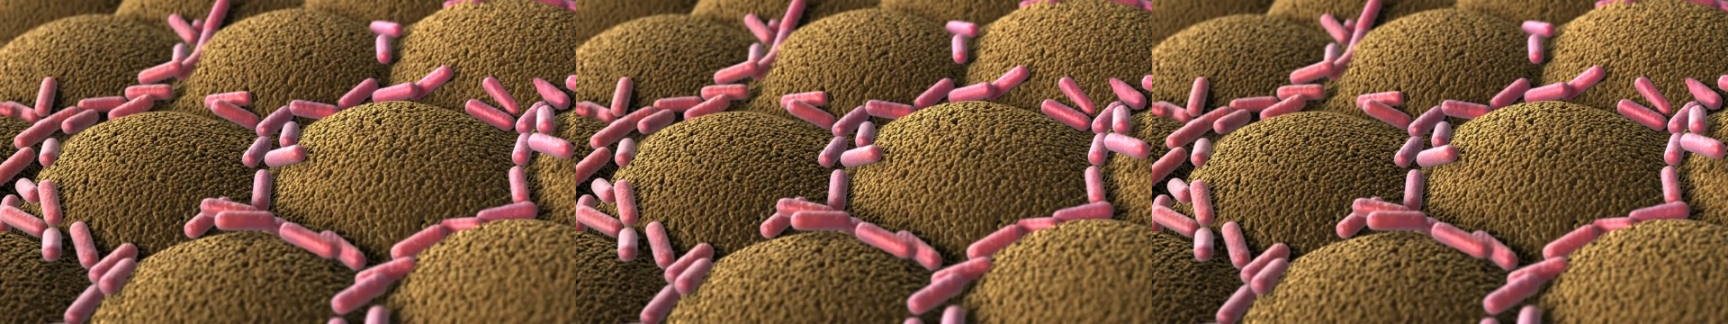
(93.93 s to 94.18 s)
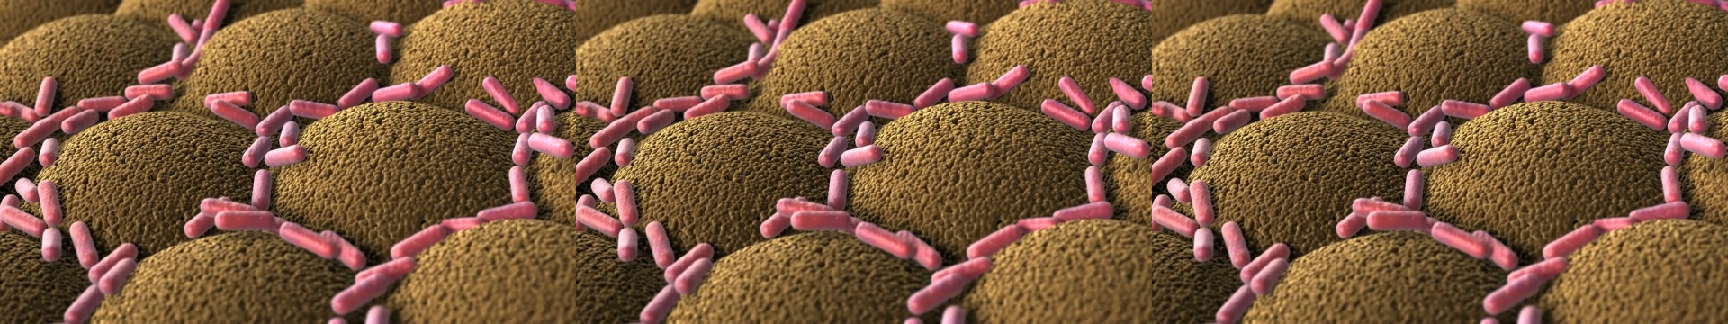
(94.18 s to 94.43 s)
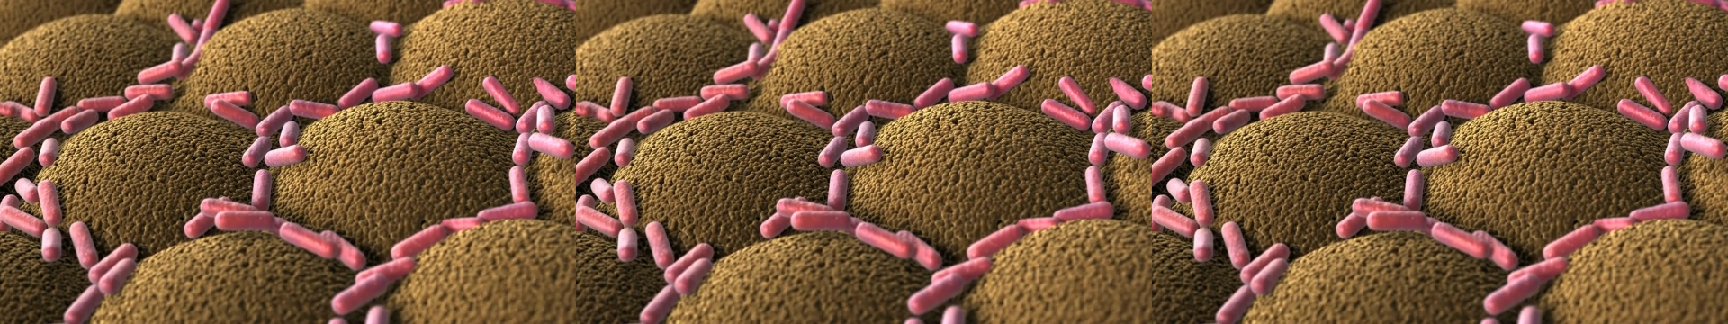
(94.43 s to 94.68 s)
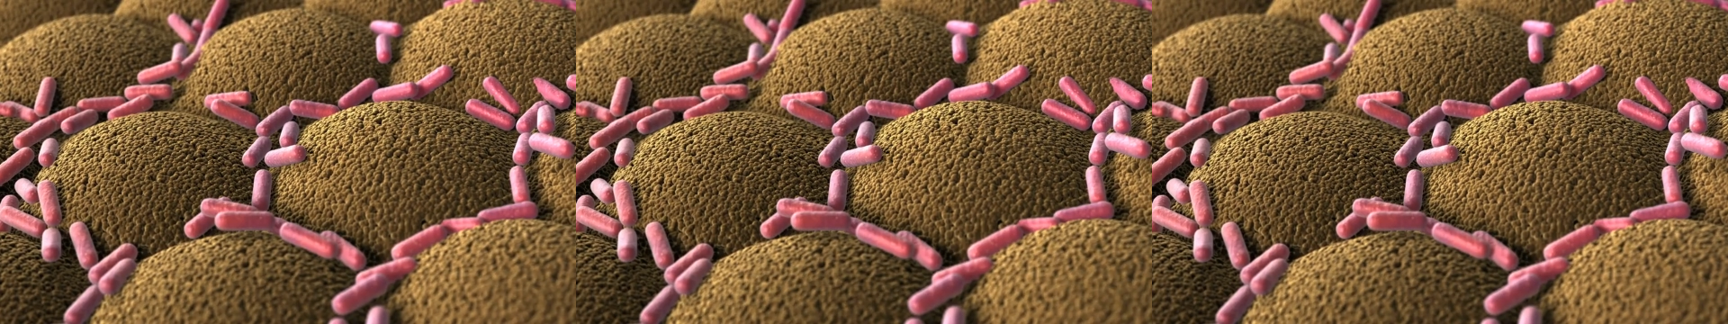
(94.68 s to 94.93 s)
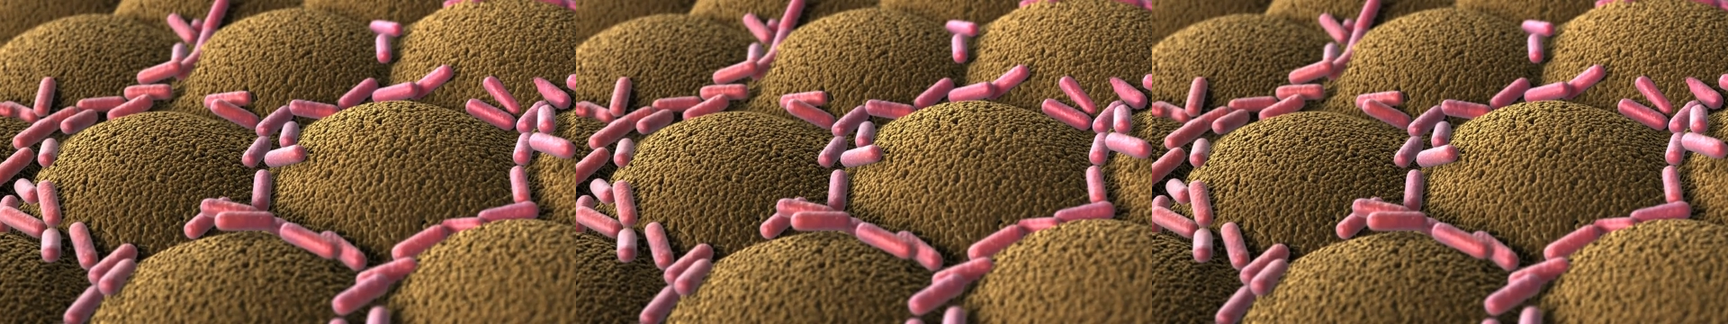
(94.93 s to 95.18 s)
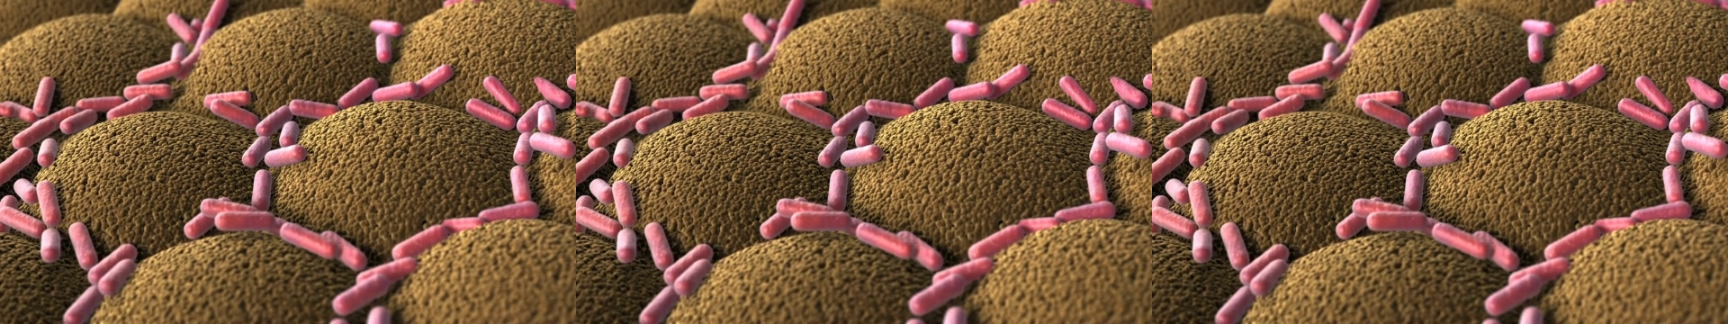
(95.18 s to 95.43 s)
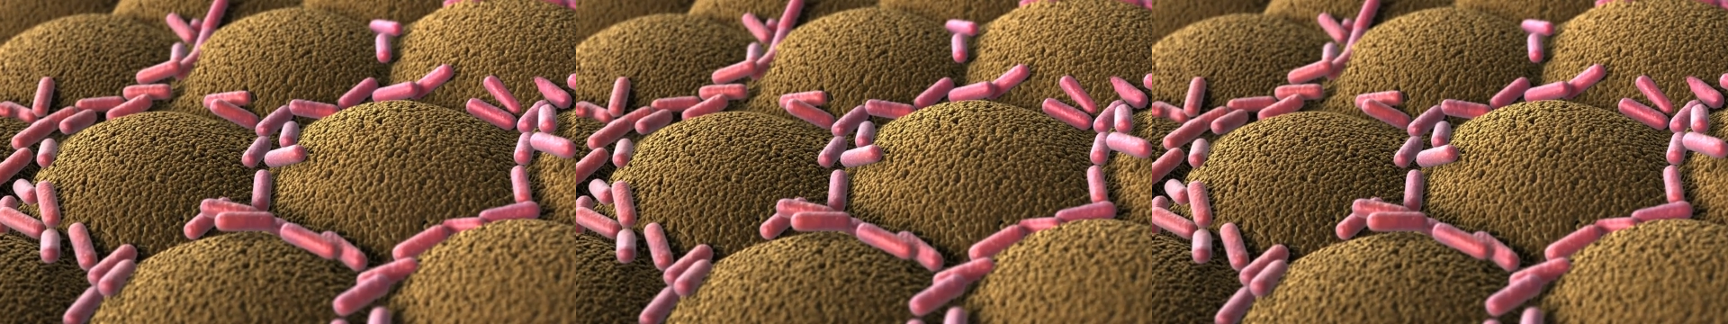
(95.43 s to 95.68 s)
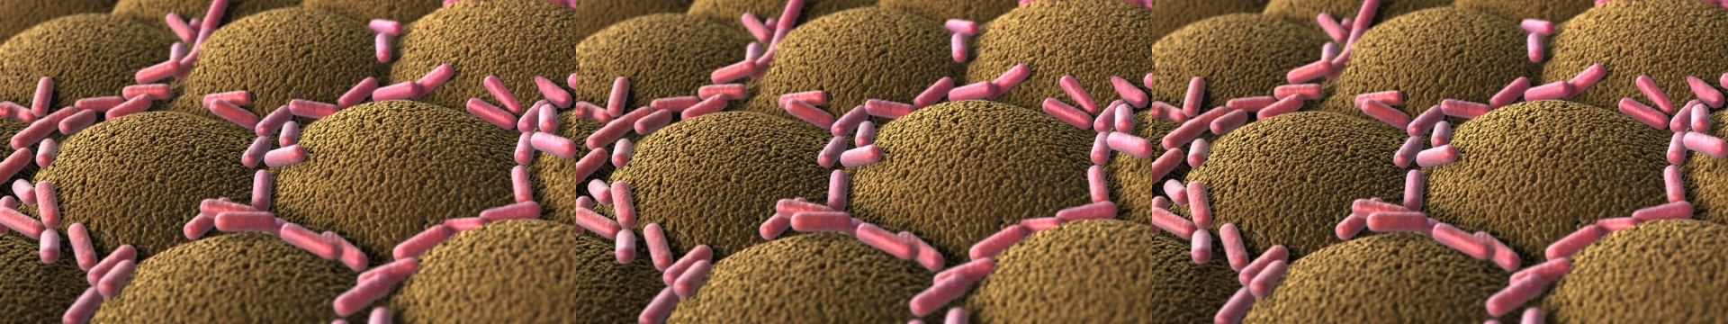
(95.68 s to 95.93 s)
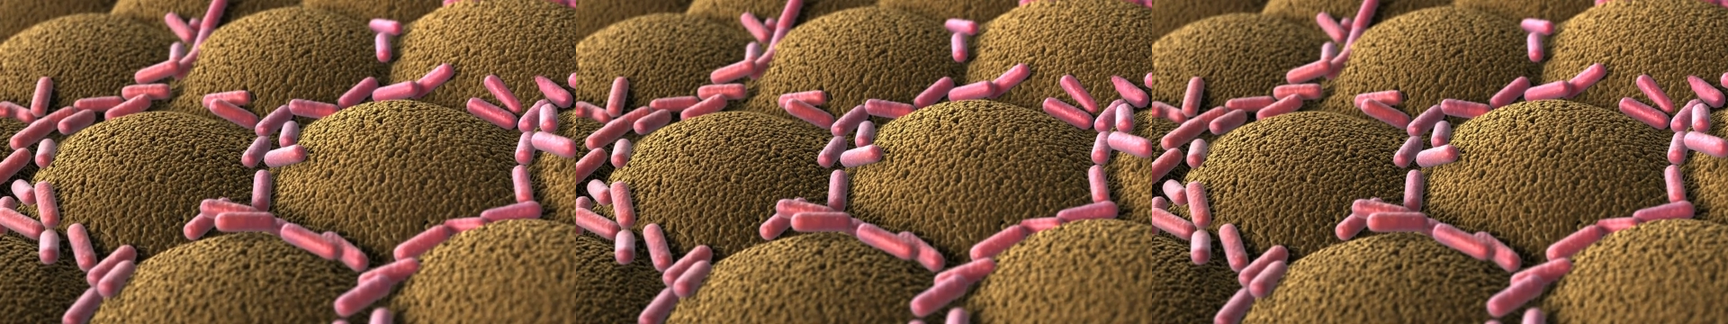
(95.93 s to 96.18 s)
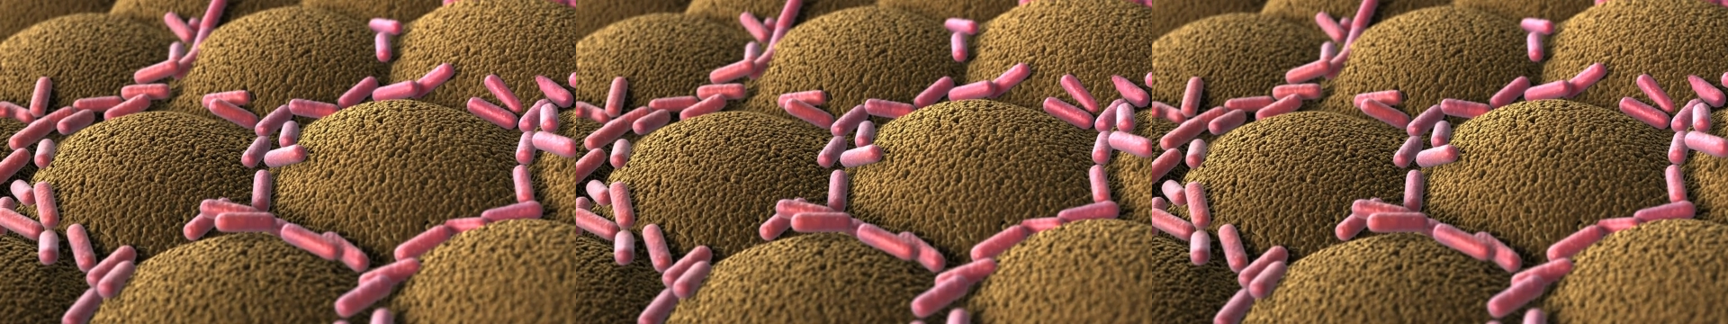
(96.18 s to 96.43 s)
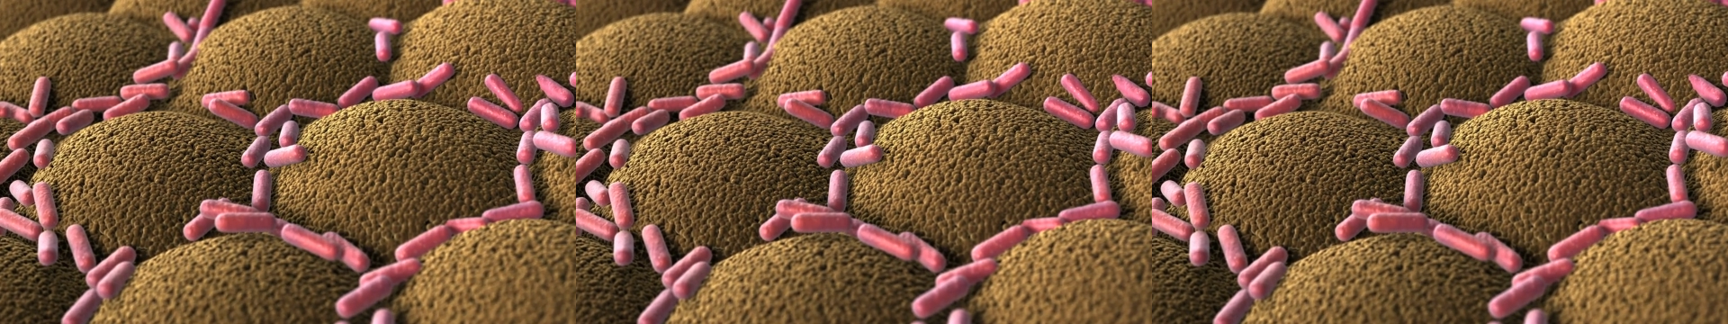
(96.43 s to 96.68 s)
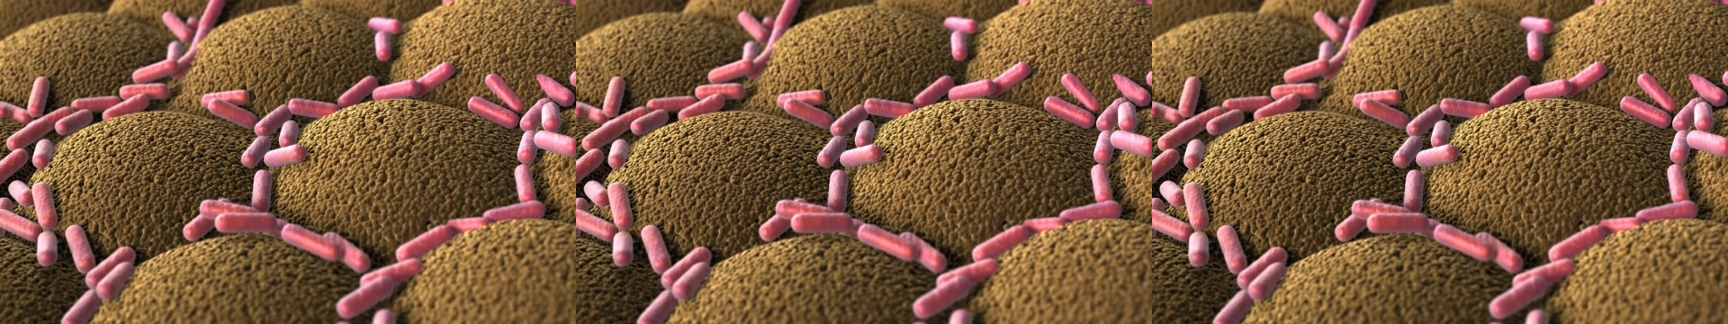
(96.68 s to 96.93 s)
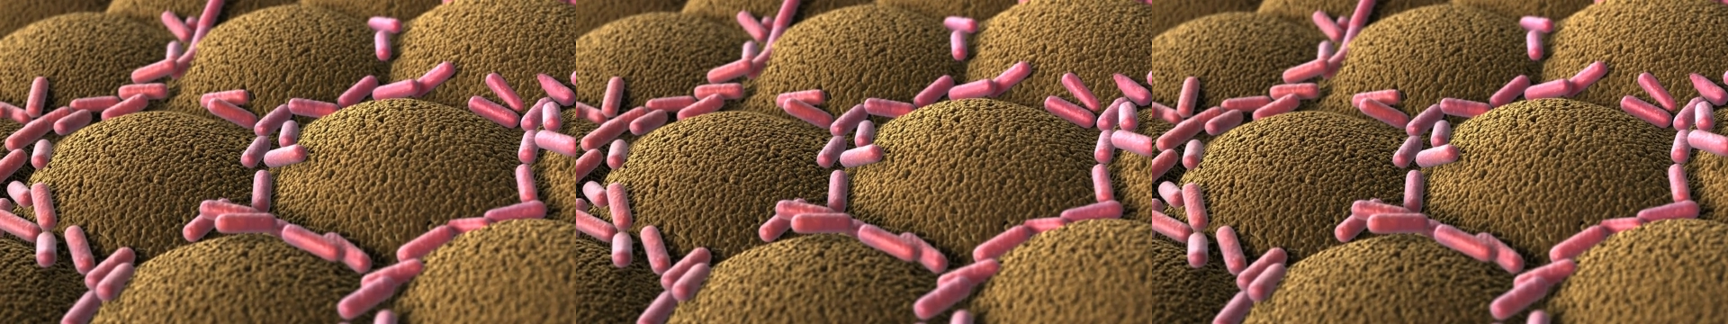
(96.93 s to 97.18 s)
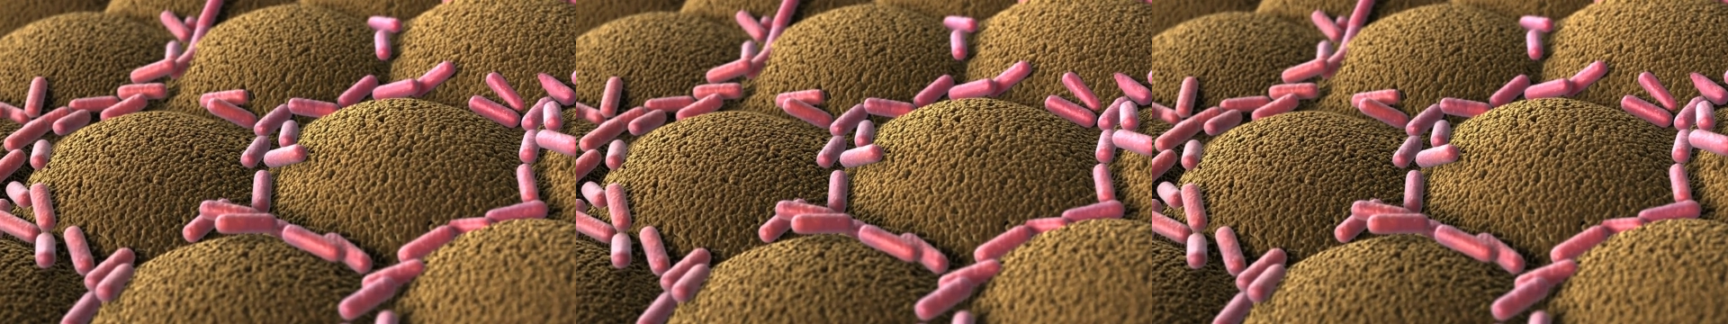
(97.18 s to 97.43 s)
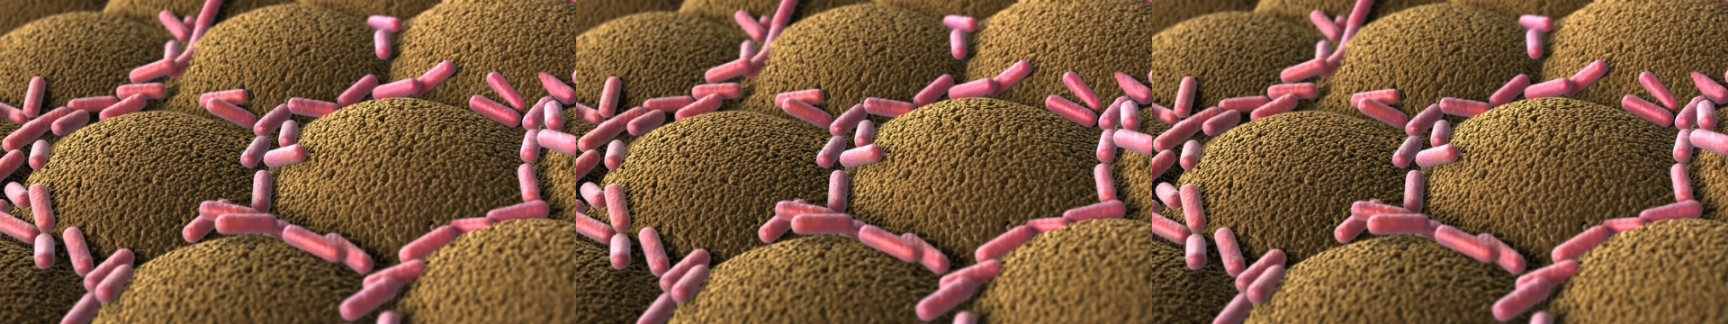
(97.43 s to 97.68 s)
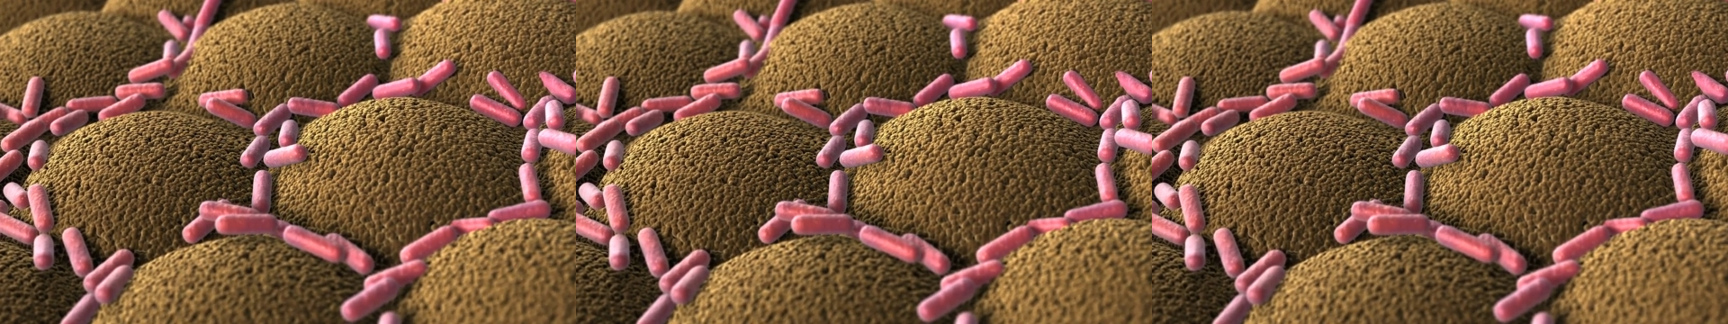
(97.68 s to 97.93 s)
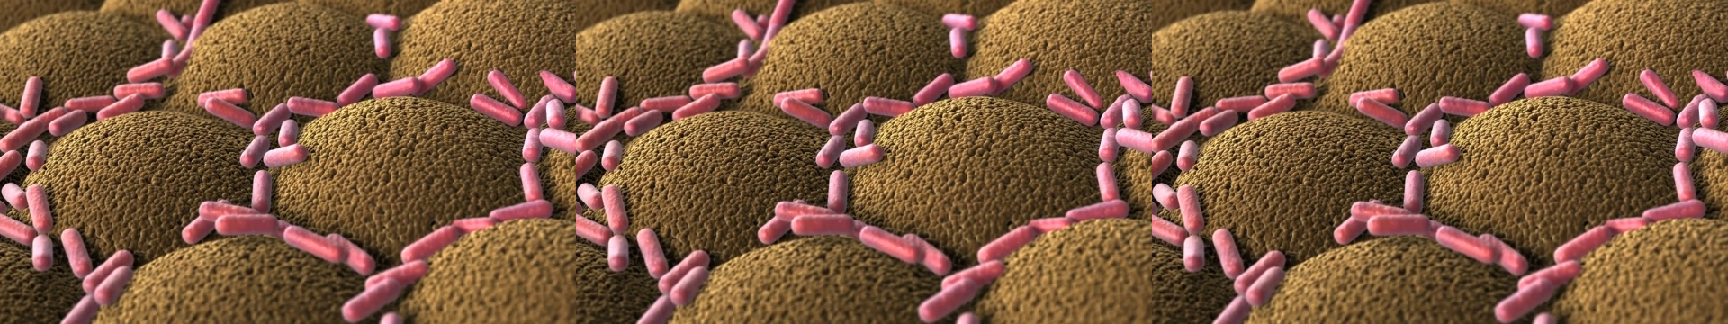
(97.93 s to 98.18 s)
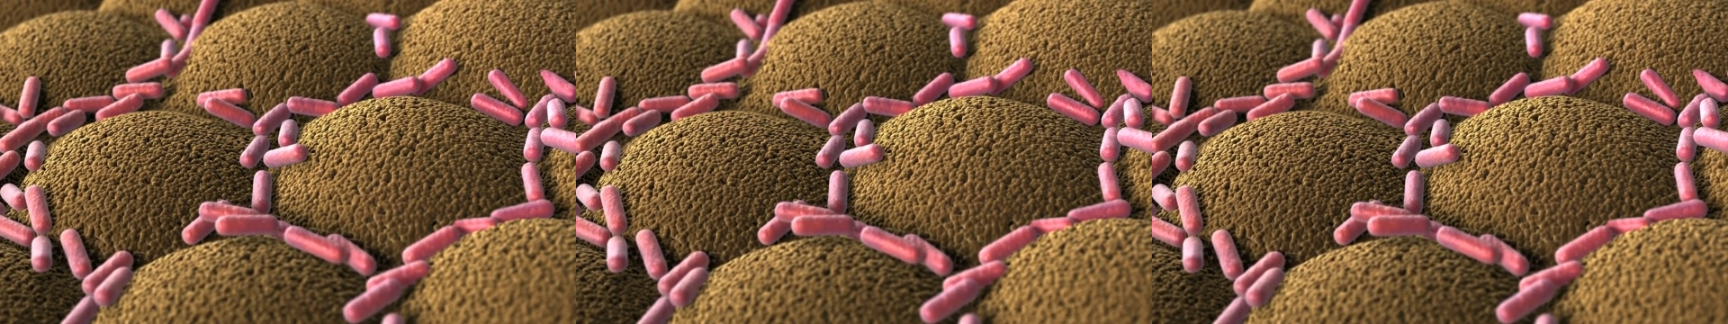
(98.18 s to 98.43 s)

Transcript: Nobody's mouth can be seen.